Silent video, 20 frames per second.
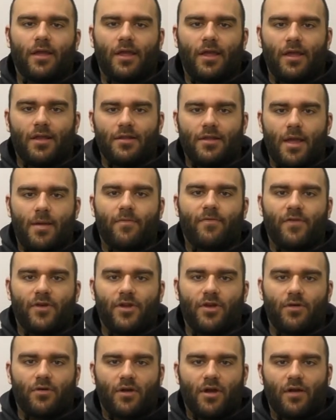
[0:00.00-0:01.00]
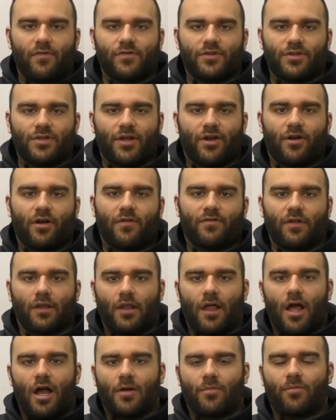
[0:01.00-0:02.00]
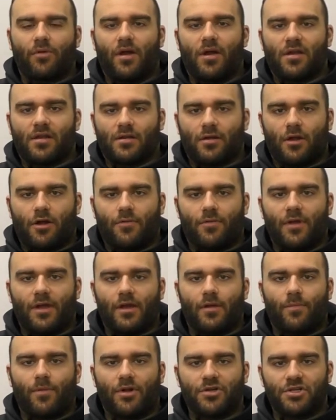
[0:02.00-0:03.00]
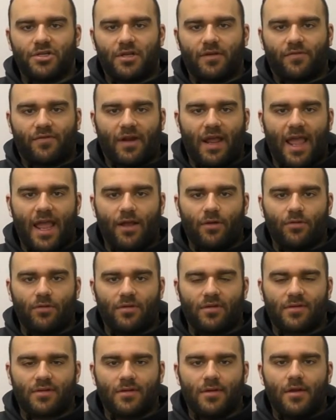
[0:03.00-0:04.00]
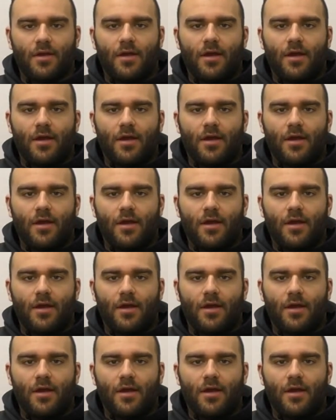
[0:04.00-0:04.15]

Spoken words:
in-depth video coverage there of the log press. We hit a bunch of different angles.